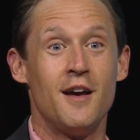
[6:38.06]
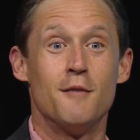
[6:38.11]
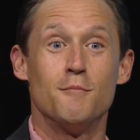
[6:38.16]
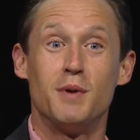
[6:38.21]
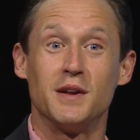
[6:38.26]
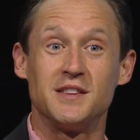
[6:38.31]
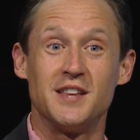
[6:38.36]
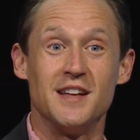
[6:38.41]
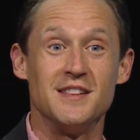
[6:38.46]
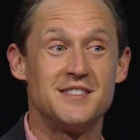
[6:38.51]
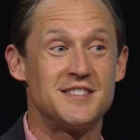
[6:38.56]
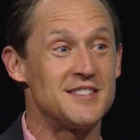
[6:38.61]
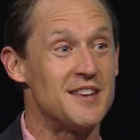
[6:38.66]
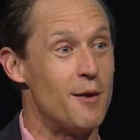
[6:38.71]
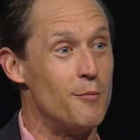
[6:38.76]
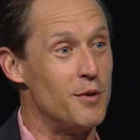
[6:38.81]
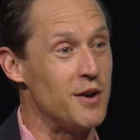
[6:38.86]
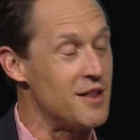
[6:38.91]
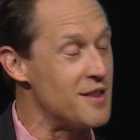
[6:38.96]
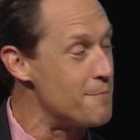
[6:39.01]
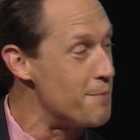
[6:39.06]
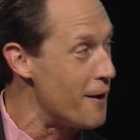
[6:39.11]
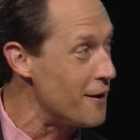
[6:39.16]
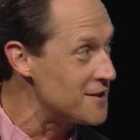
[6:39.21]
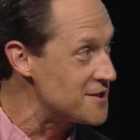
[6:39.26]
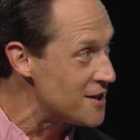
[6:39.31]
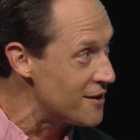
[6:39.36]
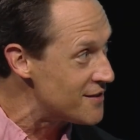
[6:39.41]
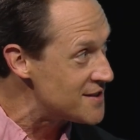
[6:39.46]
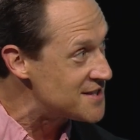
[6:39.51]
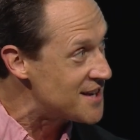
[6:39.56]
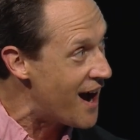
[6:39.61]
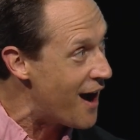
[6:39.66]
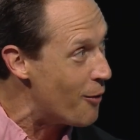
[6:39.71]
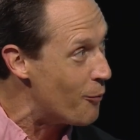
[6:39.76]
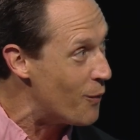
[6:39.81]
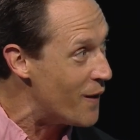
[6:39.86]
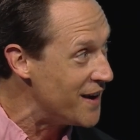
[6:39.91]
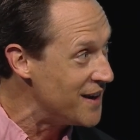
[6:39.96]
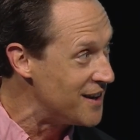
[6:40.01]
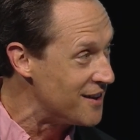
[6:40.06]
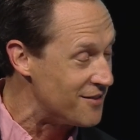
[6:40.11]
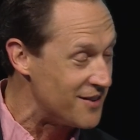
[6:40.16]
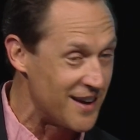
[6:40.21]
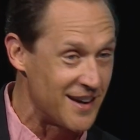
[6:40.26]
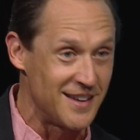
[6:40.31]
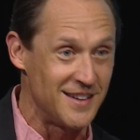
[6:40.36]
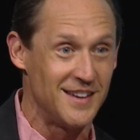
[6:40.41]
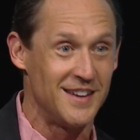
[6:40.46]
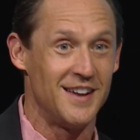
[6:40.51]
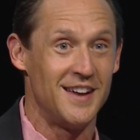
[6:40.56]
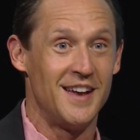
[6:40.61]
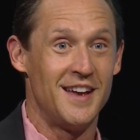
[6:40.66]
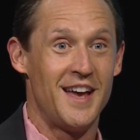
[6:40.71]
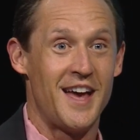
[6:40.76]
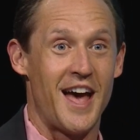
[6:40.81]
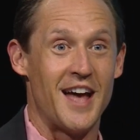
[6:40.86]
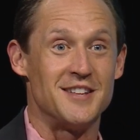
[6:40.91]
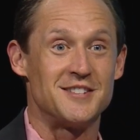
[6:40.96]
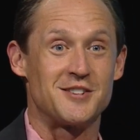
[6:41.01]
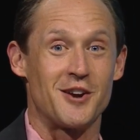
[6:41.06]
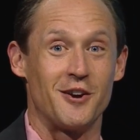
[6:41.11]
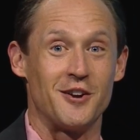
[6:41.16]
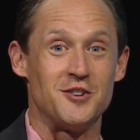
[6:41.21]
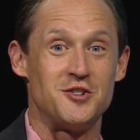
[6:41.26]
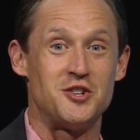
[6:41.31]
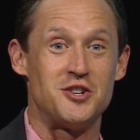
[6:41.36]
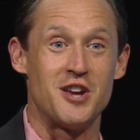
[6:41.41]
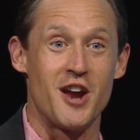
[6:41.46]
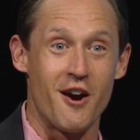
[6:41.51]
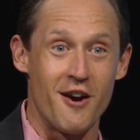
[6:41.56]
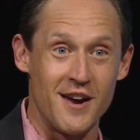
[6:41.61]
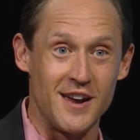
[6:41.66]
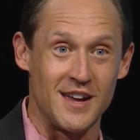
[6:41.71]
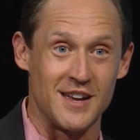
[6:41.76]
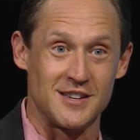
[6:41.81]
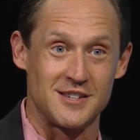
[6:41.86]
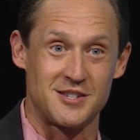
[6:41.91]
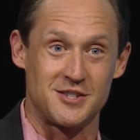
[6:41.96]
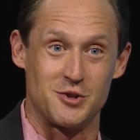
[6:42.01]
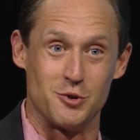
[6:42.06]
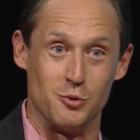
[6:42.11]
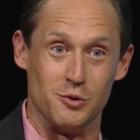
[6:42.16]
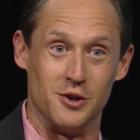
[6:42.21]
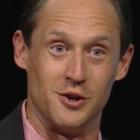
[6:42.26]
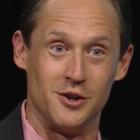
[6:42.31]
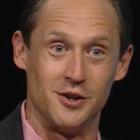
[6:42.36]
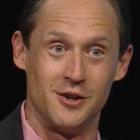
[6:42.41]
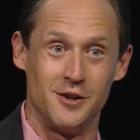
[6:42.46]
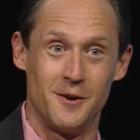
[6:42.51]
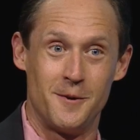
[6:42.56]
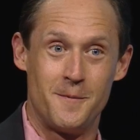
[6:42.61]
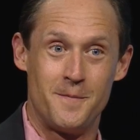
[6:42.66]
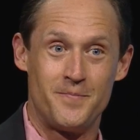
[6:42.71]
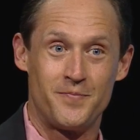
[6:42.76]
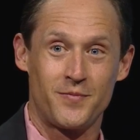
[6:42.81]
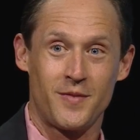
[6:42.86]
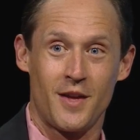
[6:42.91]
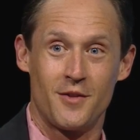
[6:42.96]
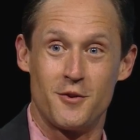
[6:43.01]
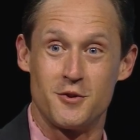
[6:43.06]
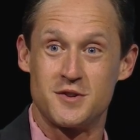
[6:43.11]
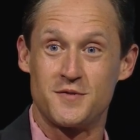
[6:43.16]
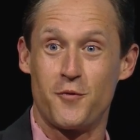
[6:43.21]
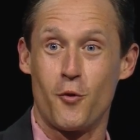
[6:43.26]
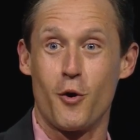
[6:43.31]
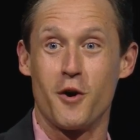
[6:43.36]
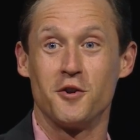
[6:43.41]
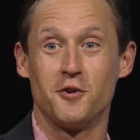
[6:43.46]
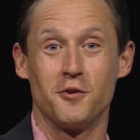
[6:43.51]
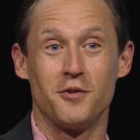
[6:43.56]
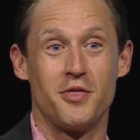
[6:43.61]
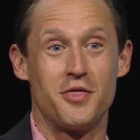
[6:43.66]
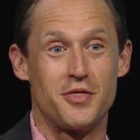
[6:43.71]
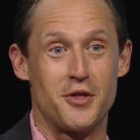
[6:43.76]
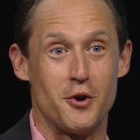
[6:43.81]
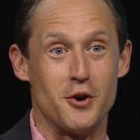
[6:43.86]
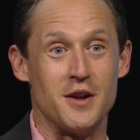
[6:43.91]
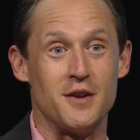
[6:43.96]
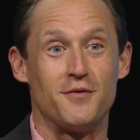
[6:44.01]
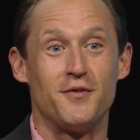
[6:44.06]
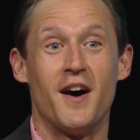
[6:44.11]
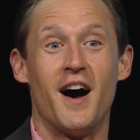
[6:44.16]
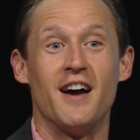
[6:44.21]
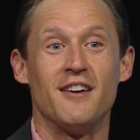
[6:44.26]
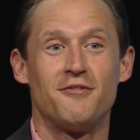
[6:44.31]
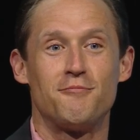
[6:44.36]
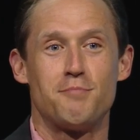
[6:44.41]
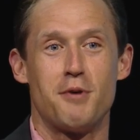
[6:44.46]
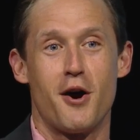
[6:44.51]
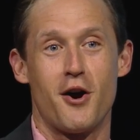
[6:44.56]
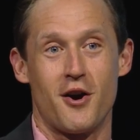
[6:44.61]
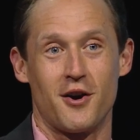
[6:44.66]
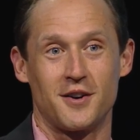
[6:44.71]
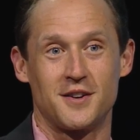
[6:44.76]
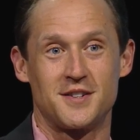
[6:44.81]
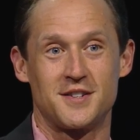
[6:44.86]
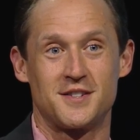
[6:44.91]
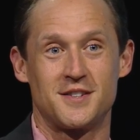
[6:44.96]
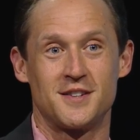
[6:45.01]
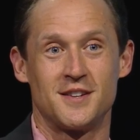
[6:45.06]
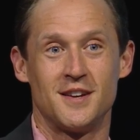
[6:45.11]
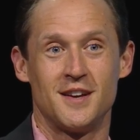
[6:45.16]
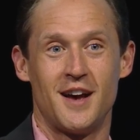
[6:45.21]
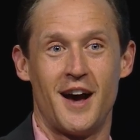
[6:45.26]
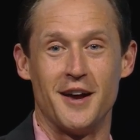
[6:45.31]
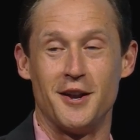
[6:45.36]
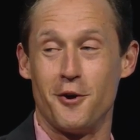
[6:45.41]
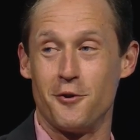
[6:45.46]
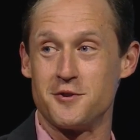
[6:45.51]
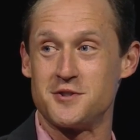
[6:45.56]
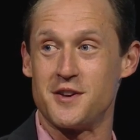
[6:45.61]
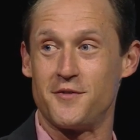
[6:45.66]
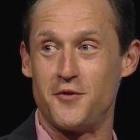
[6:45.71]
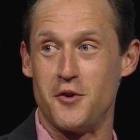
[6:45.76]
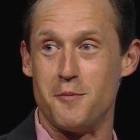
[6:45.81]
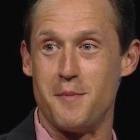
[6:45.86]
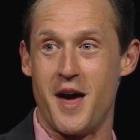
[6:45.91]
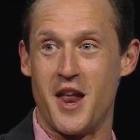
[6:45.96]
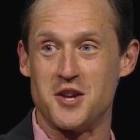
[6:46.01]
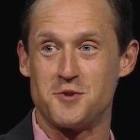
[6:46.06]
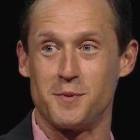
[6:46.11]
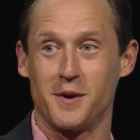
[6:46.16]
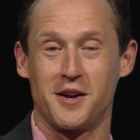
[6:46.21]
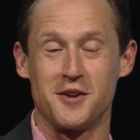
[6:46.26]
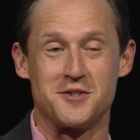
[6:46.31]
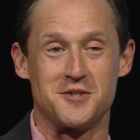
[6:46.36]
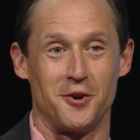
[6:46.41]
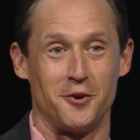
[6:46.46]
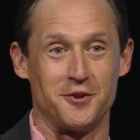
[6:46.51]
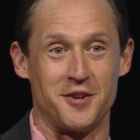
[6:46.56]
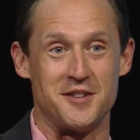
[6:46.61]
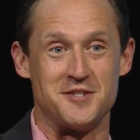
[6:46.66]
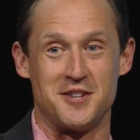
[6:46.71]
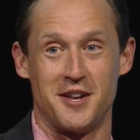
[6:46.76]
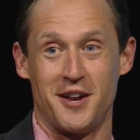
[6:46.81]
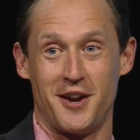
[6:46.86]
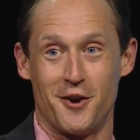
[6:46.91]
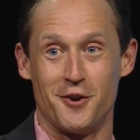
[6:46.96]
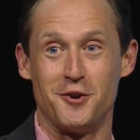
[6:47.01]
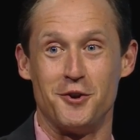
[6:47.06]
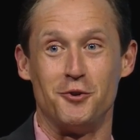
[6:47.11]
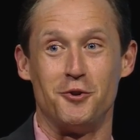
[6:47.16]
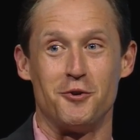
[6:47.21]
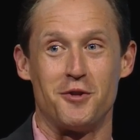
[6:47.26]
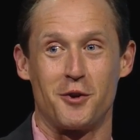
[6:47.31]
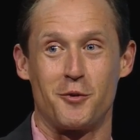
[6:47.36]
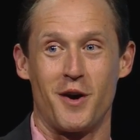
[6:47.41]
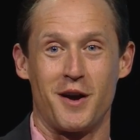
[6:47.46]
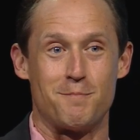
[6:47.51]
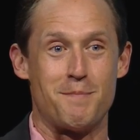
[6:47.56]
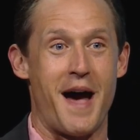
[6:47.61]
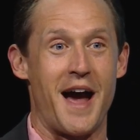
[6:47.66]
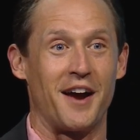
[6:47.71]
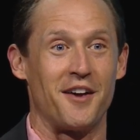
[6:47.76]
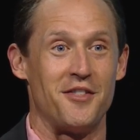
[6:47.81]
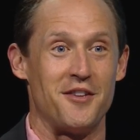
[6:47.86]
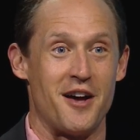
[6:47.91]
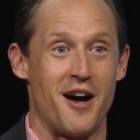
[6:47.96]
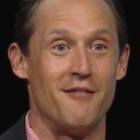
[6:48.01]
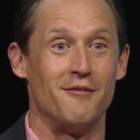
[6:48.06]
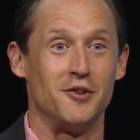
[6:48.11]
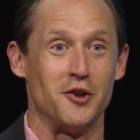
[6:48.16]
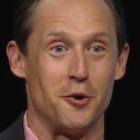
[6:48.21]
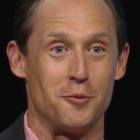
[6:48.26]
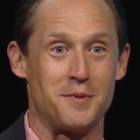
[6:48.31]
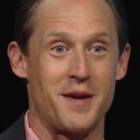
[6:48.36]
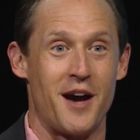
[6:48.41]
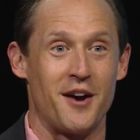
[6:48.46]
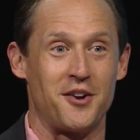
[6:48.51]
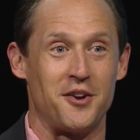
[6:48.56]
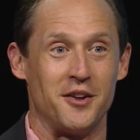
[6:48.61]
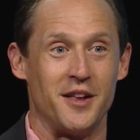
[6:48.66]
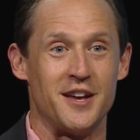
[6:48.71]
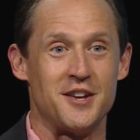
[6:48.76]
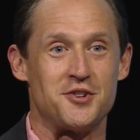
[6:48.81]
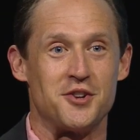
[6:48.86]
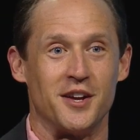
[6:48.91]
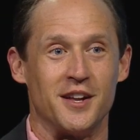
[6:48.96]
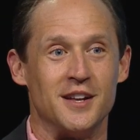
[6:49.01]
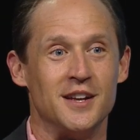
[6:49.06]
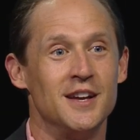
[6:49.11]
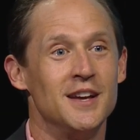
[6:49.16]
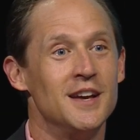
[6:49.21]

But then someone in the Park Service caught wind of it and started sharing his tool. There's 435 parks. I know there's a few management consultants in here. You do the quick back of the envelope calculation.